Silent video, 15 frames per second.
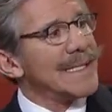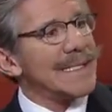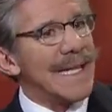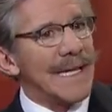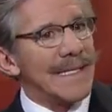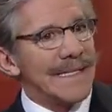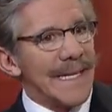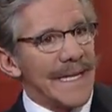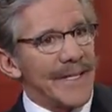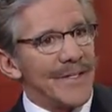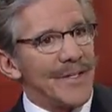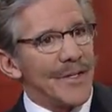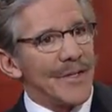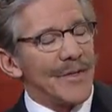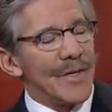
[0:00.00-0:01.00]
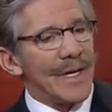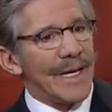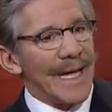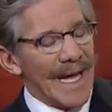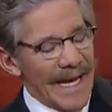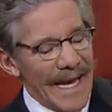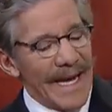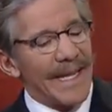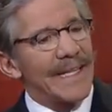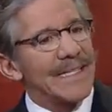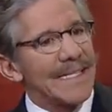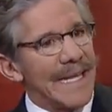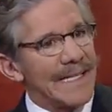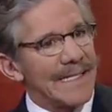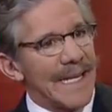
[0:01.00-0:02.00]
state senator, uh, head of the
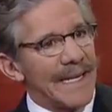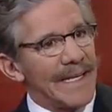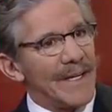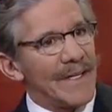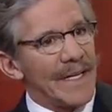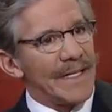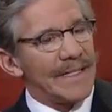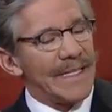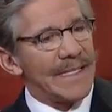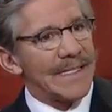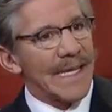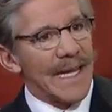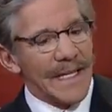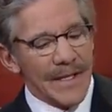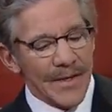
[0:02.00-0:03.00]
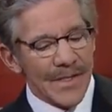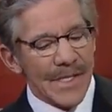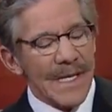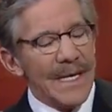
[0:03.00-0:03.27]
state senate, uh, Dean Skelos.